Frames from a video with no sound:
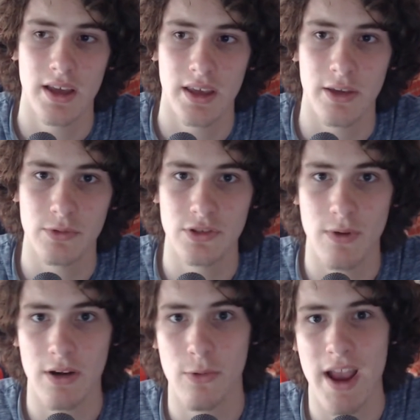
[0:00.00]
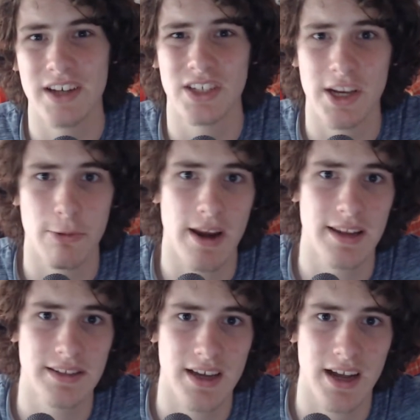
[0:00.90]
He was the one who actually
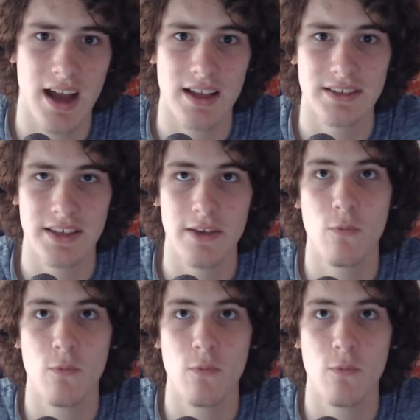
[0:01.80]
created the Akatsuki.